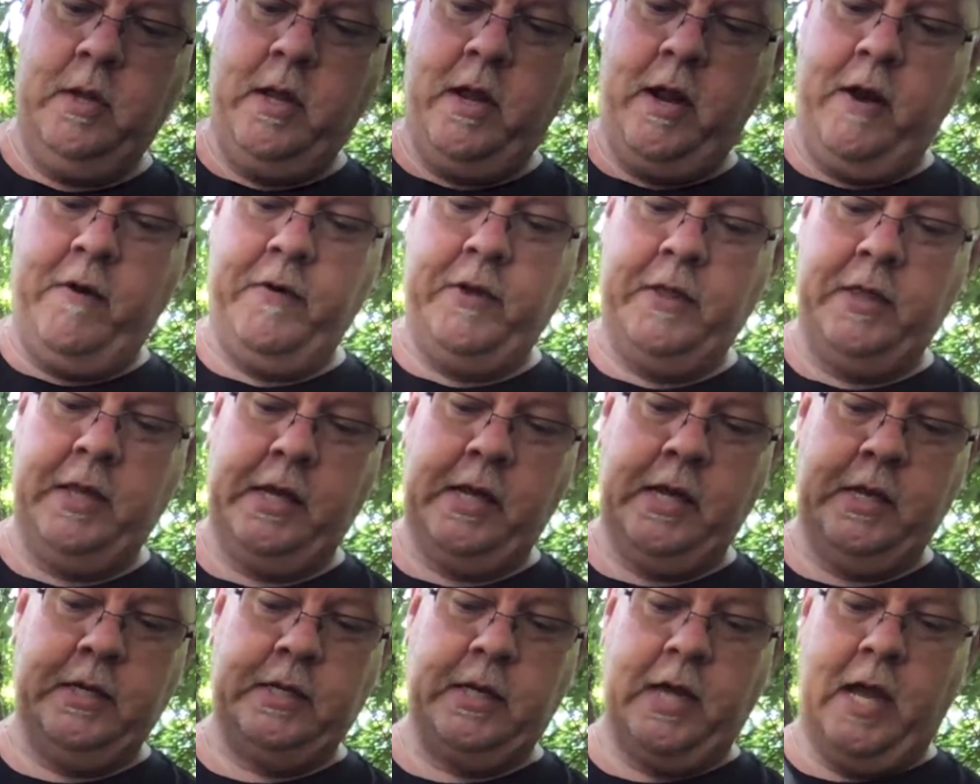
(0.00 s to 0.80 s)
Everything
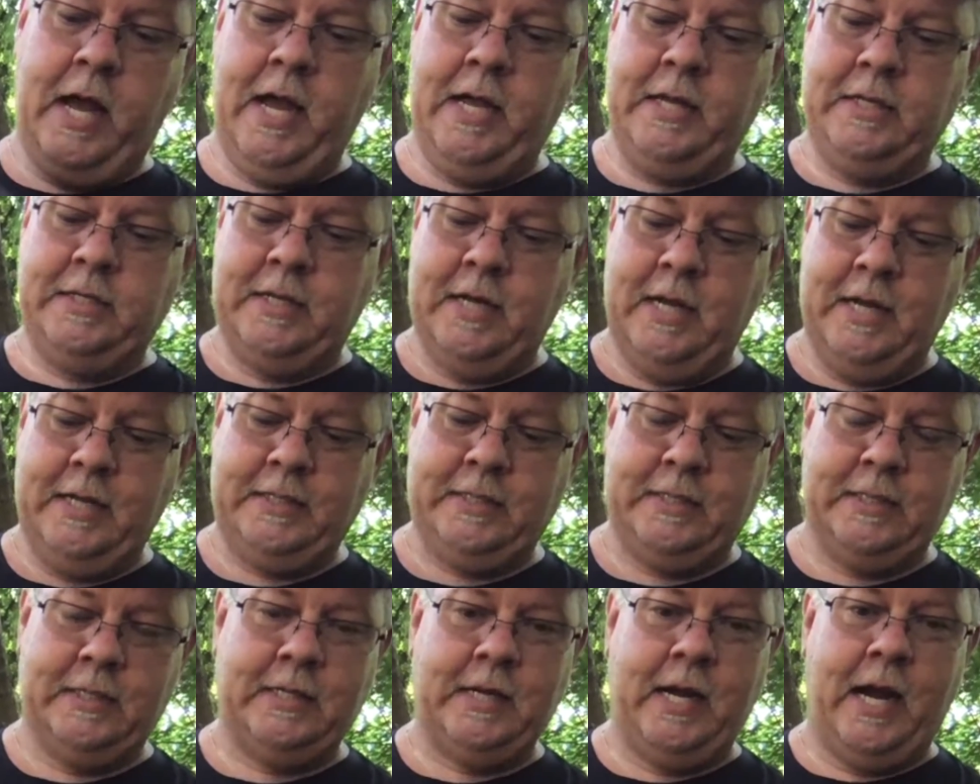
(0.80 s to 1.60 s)
unties
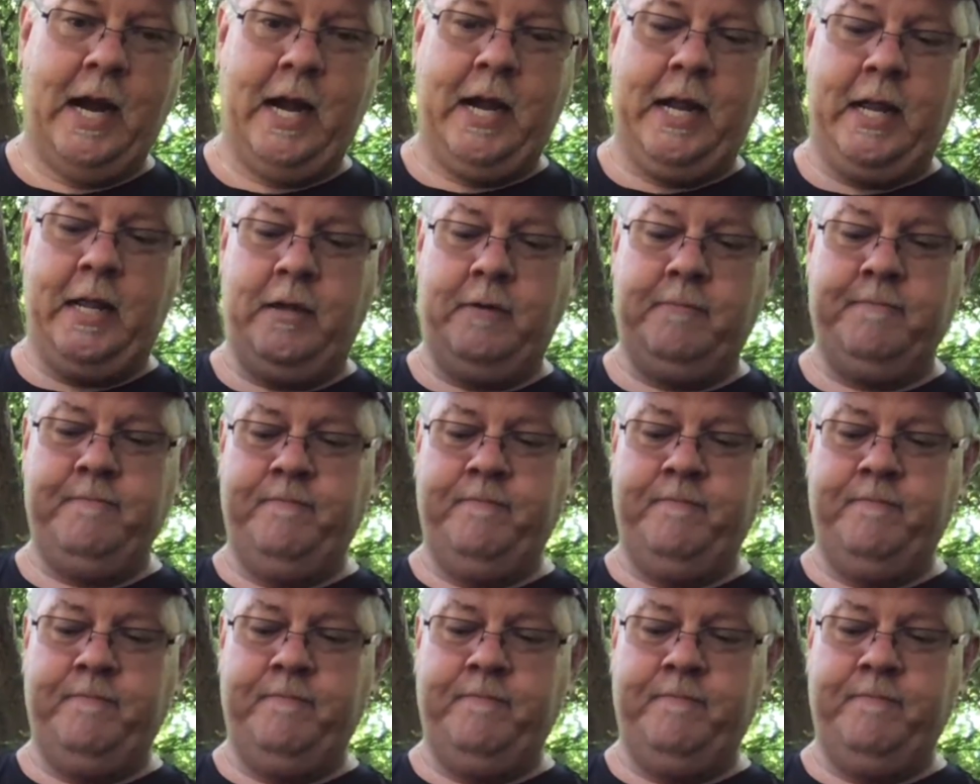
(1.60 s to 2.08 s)
nice and tidy.